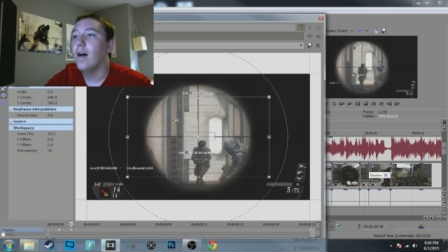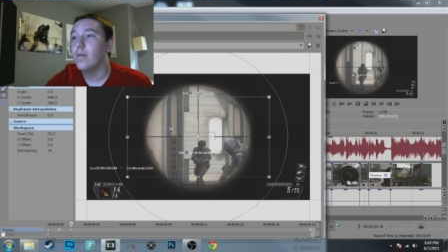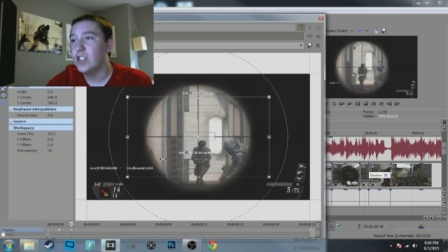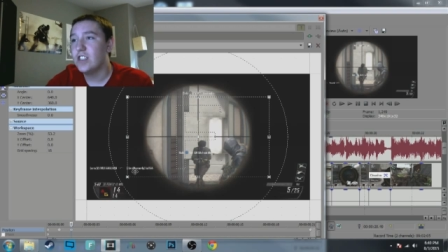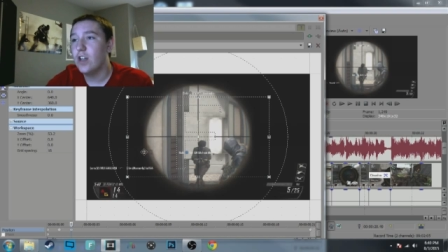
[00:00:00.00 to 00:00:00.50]

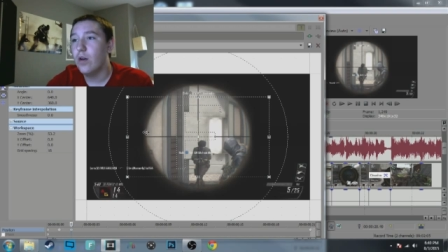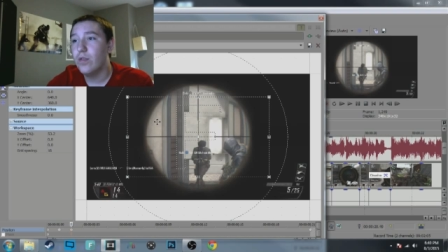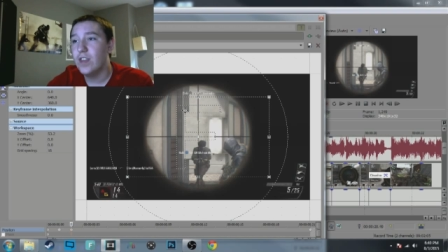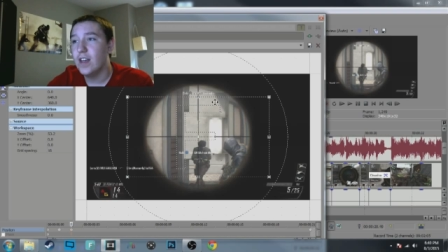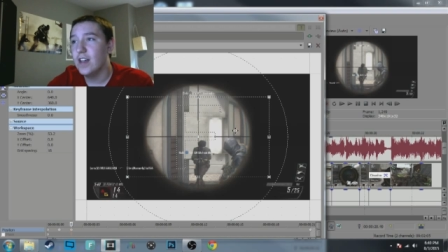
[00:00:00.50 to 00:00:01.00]
just so
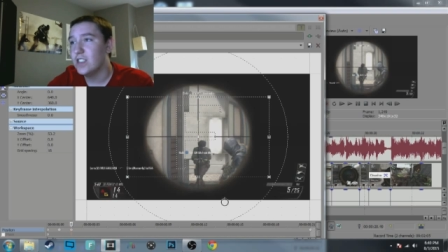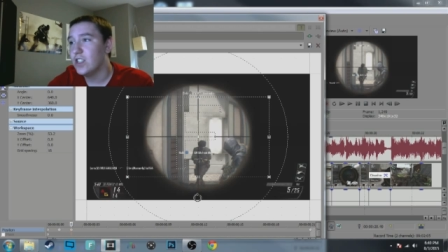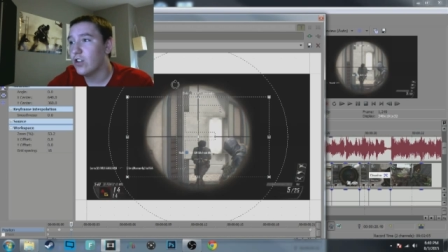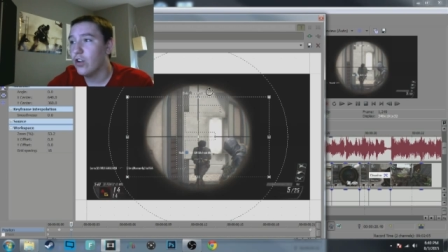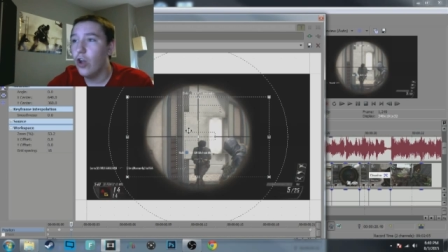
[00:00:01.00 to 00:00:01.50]
the
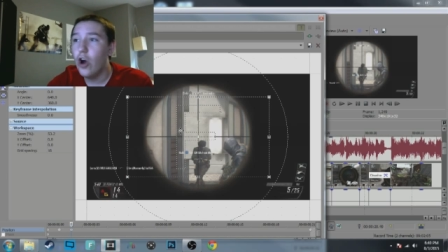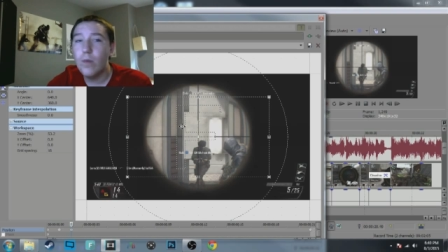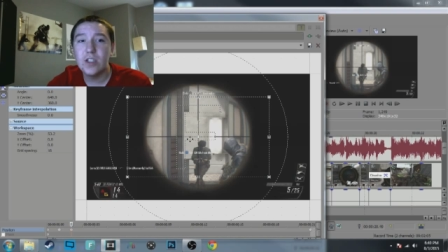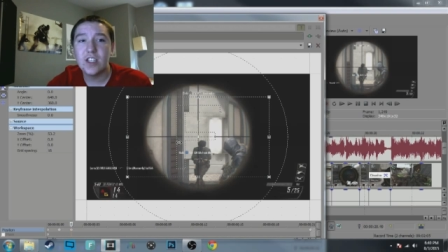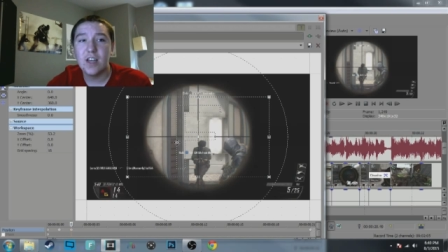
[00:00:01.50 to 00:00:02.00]
circle
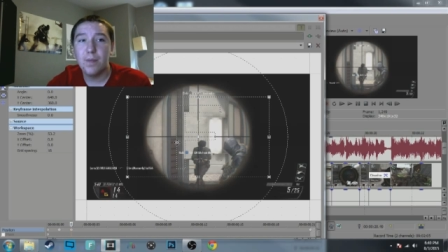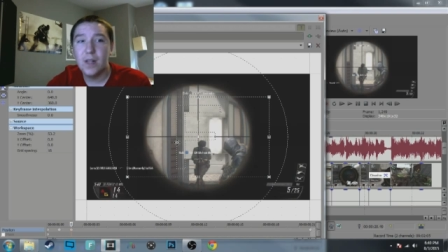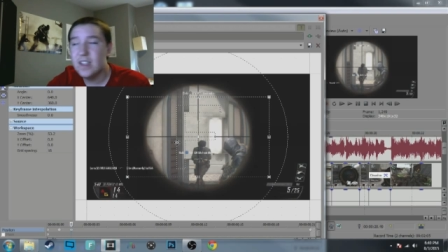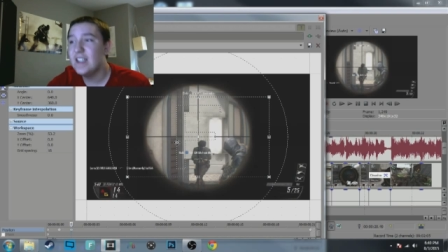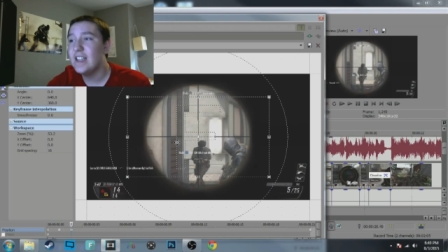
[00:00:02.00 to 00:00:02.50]
almost
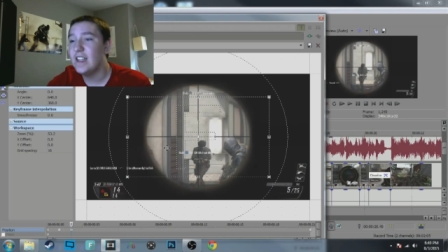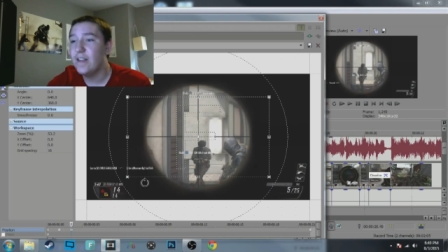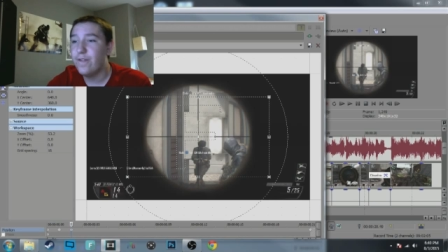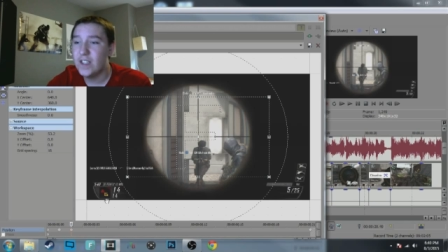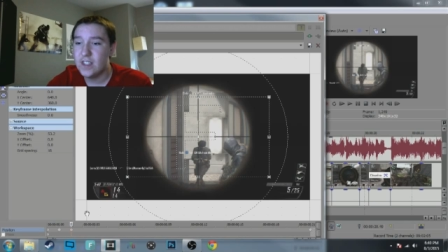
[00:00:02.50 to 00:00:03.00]
completely
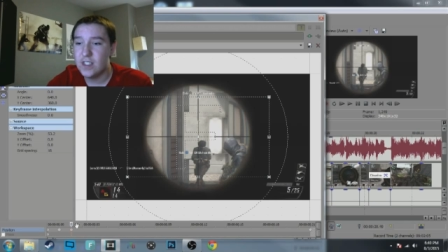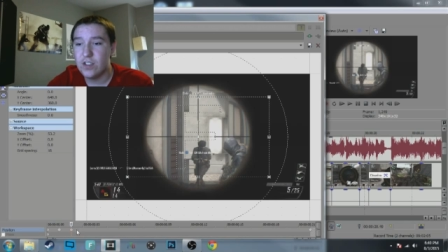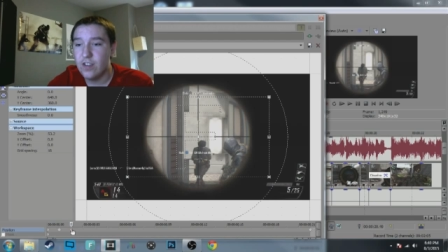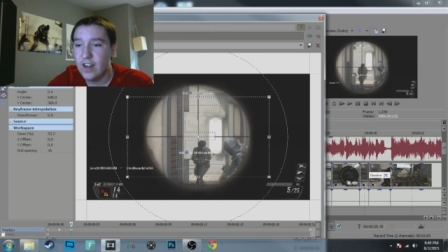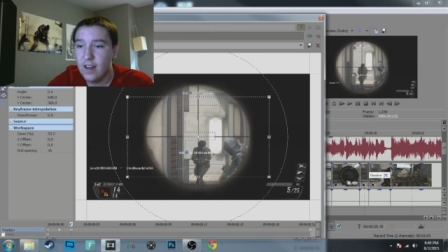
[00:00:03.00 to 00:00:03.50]
fits the
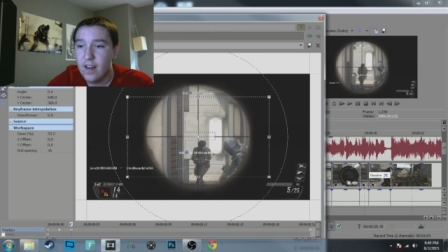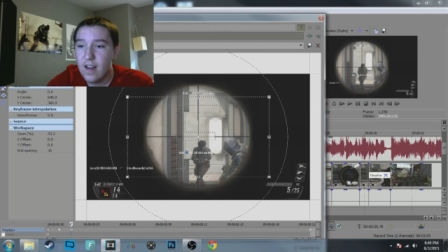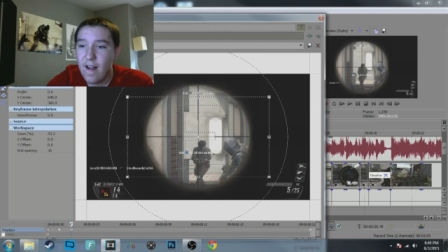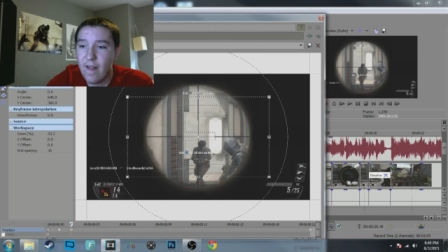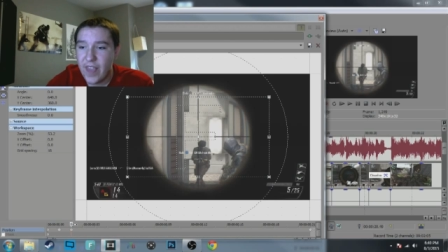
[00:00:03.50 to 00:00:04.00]
screen,
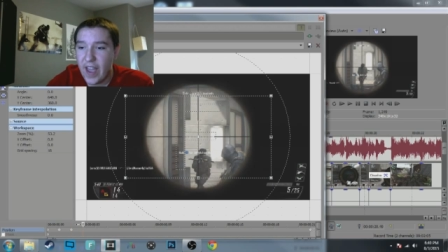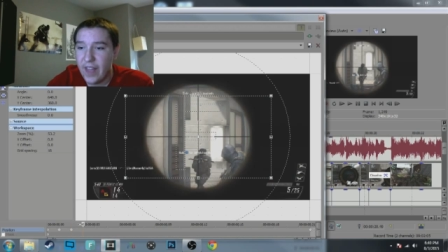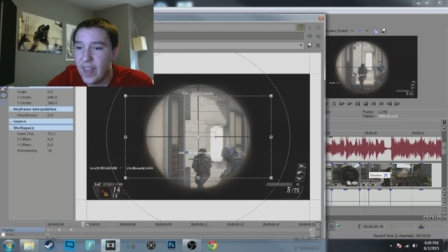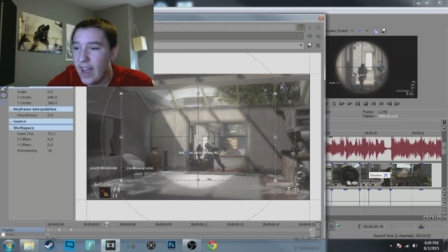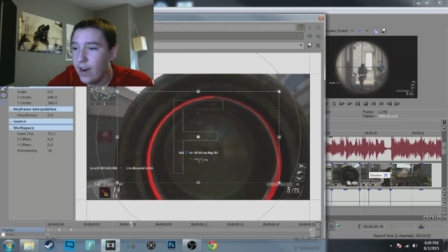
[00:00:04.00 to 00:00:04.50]

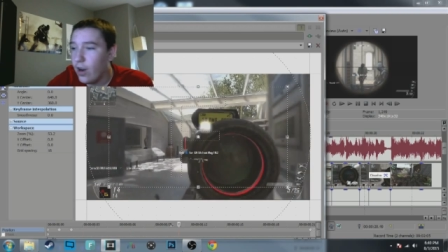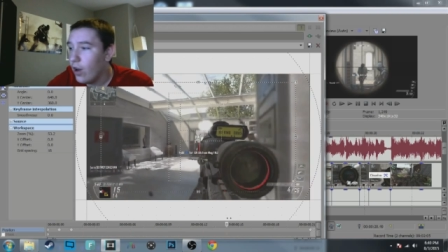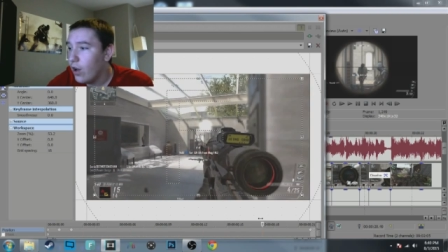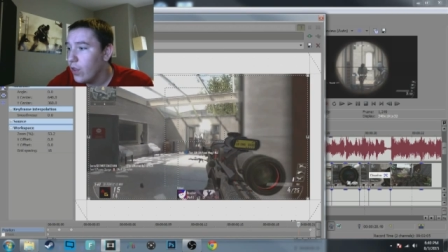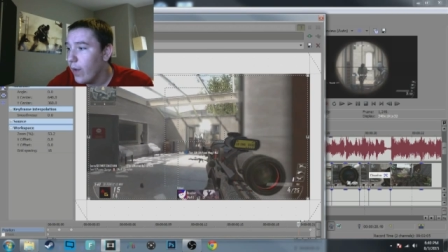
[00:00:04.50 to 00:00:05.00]
and then
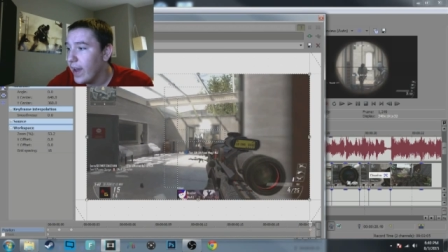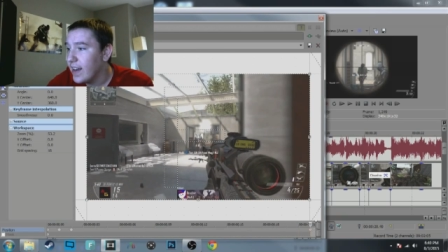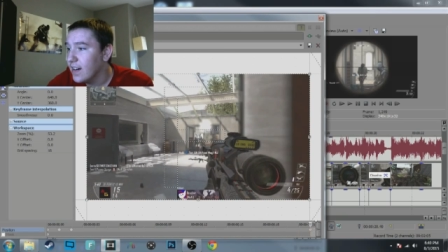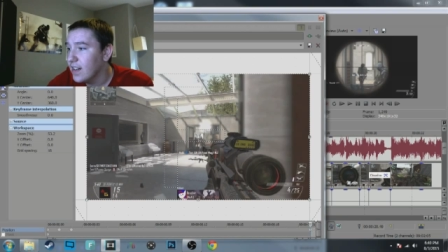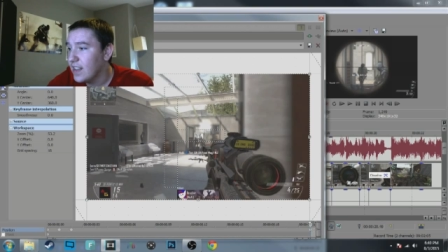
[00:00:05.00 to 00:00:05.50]
all the way
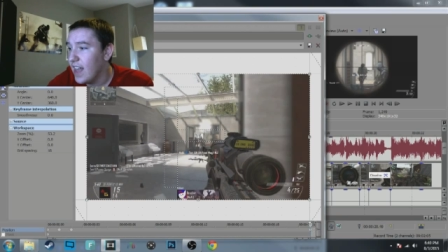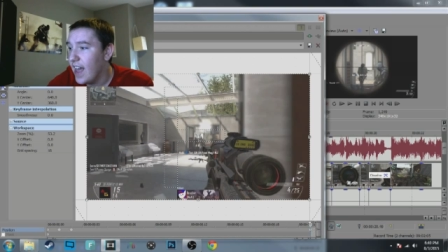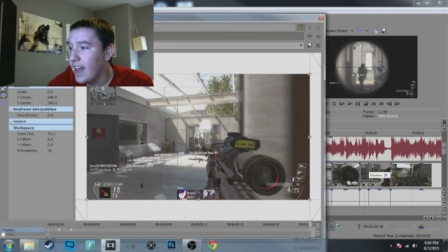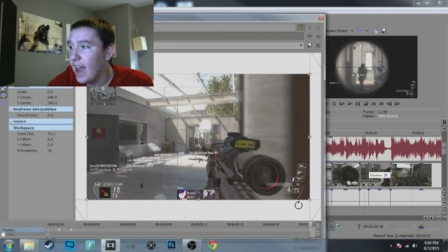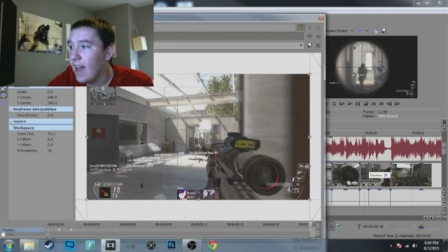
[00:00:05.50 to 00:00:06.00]
here at the
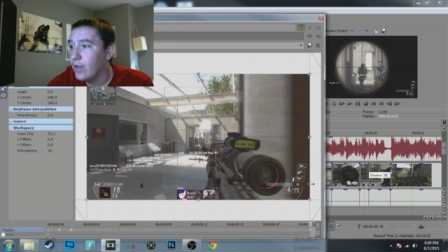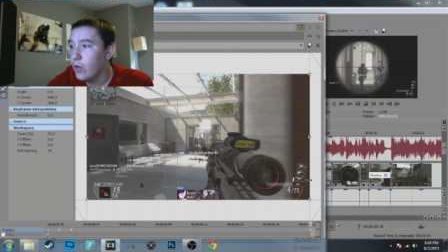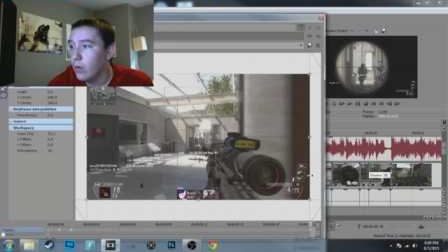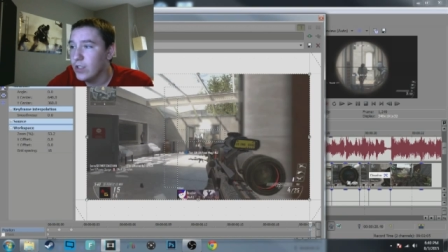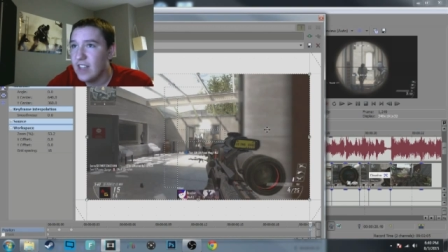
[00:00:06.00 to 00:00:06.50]
end I have a
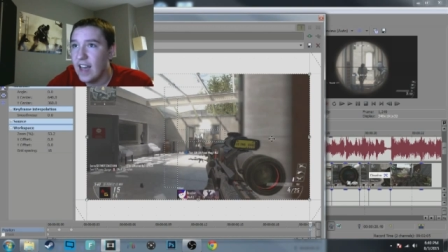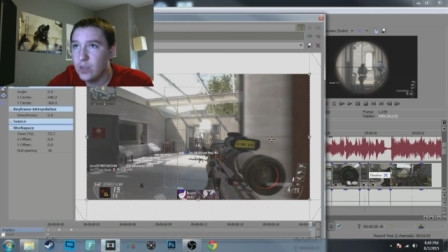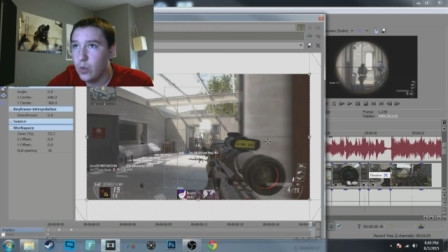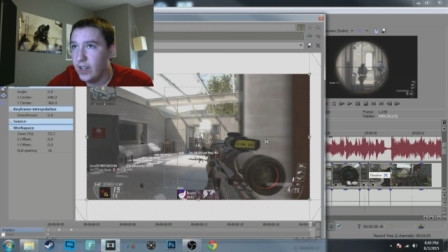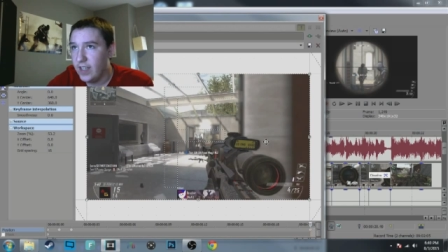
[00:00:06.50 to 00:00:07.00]
normal
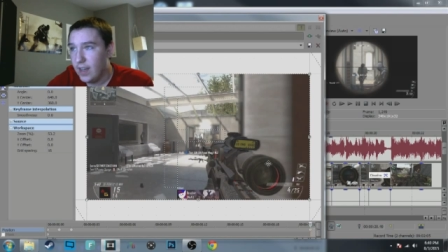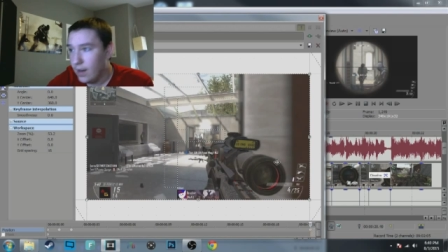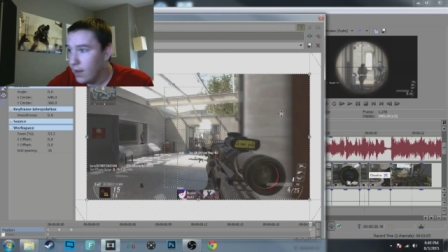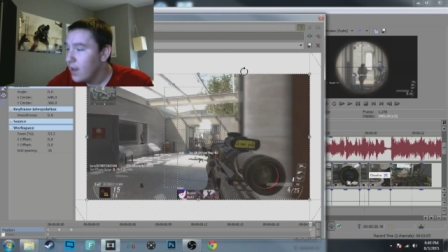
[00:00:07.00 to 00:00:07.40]
size one again.